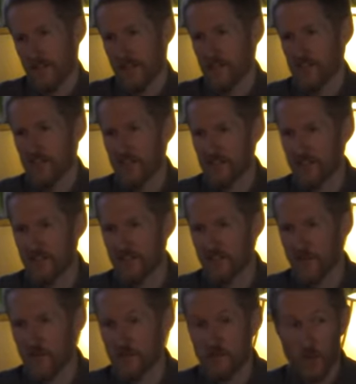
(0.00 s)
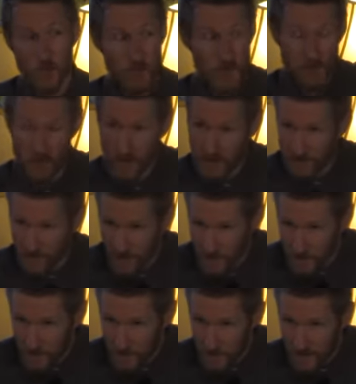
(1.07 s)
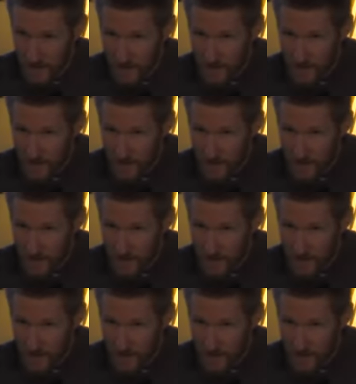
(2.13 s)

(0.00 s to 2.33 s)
And Jesus is going, don't be afraid of them.